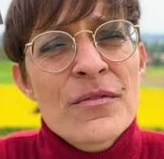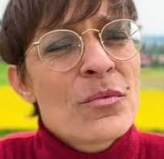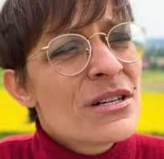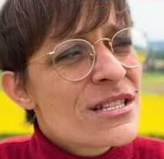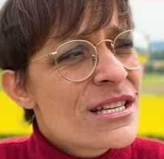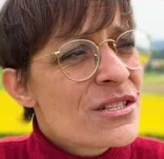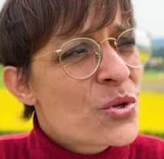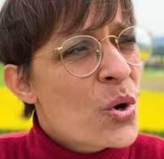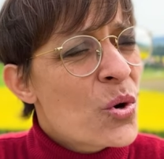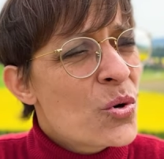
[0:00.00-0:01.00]
what's it
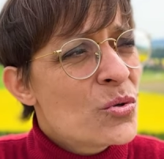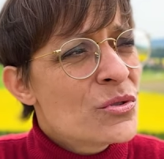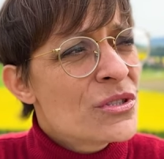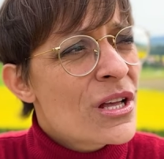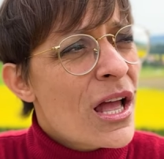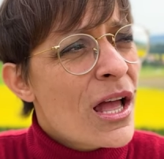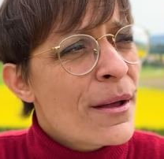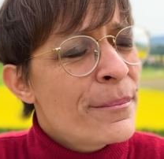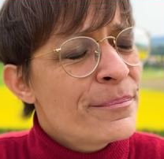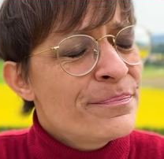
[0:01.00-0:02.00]
called?
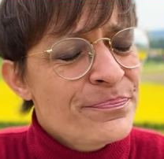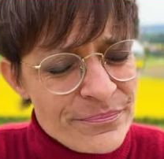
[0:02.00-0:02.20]
Aperol